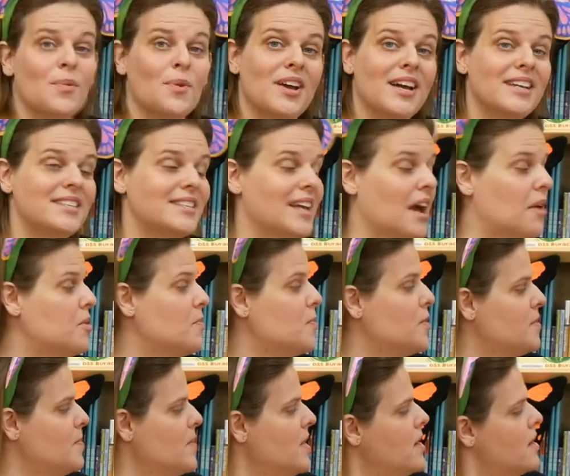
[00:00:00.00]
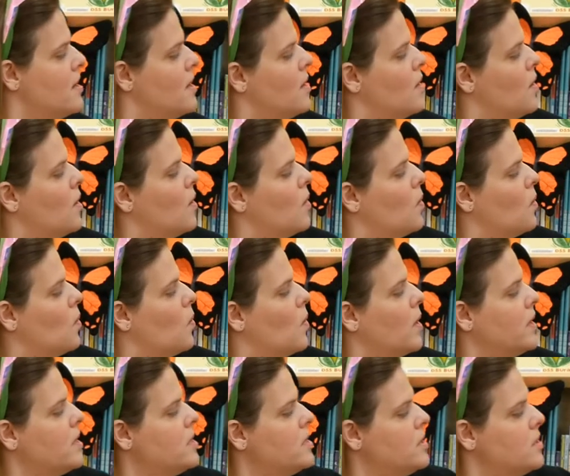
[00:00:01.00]
Will you guys count them with me?
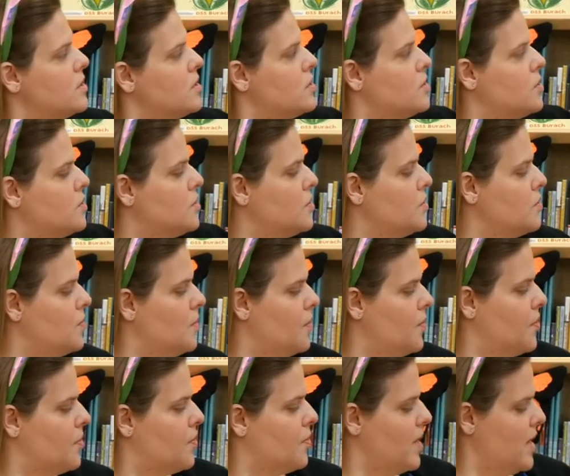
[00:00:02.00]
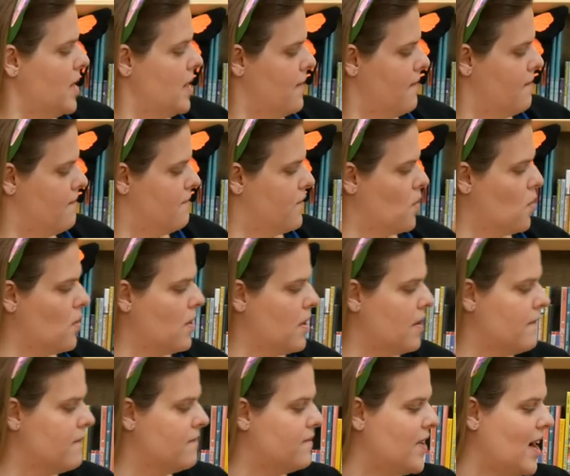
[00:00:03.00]
One, two, three,
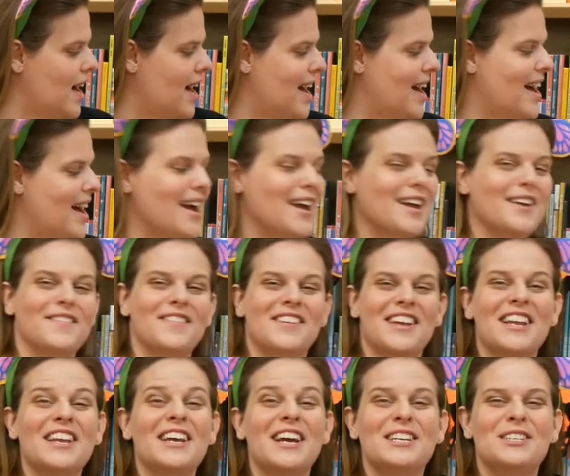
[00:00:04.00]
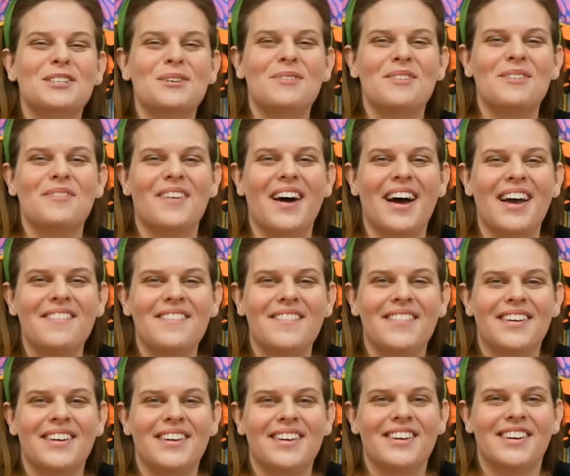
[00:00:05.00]
four, five. Can you guys show me five?
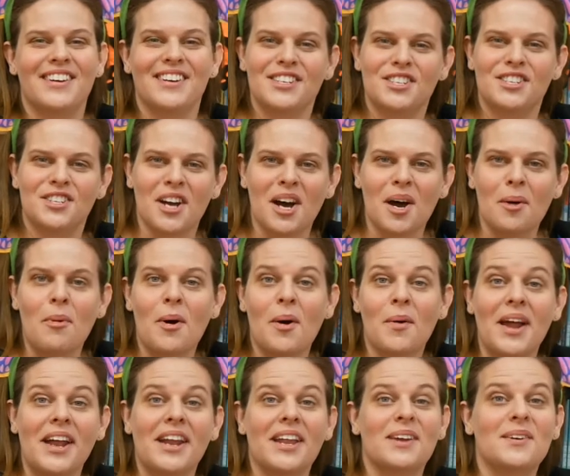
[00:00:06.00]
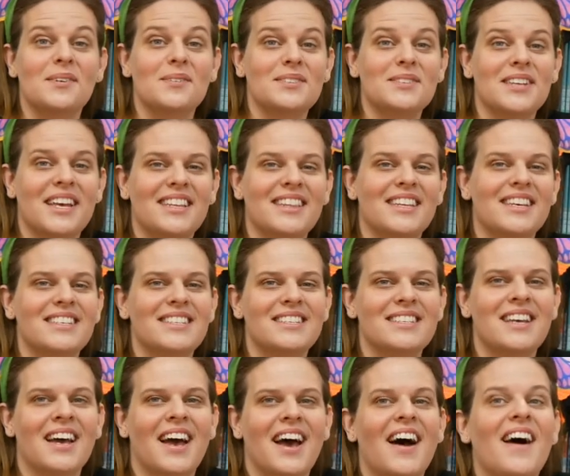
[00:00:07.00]
Good job. All right, it goes like
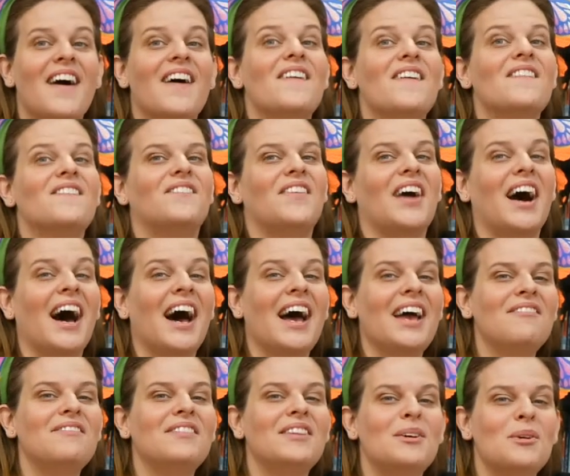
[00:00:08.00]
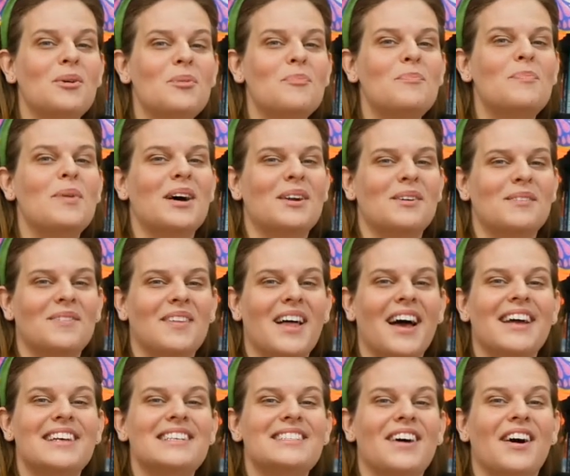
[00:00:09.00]
this. Five little
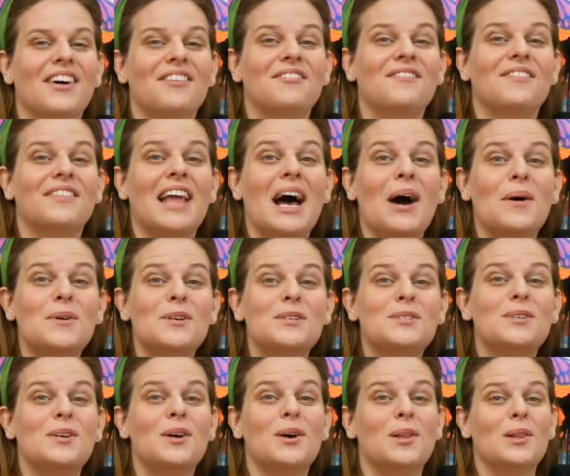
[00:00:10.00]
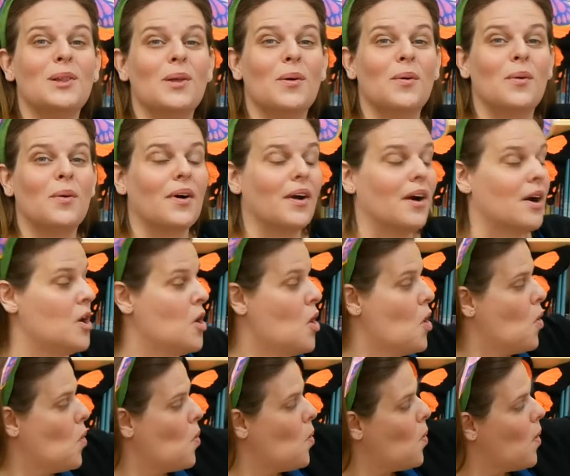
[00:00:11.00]
butterflies on flowers galore.
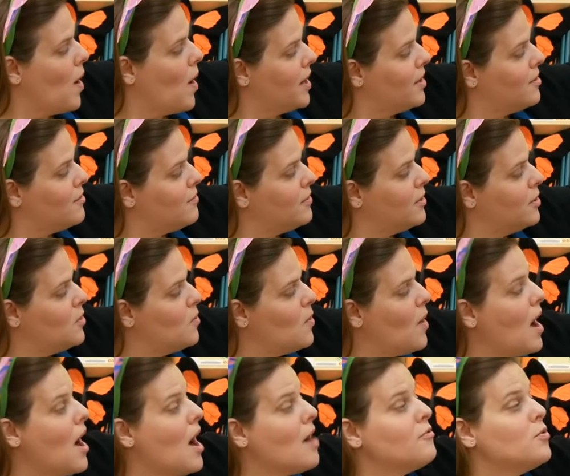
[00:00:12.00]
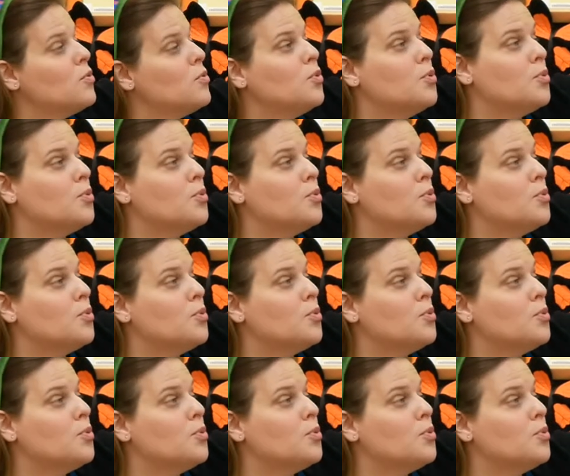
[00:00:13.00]
One flew off.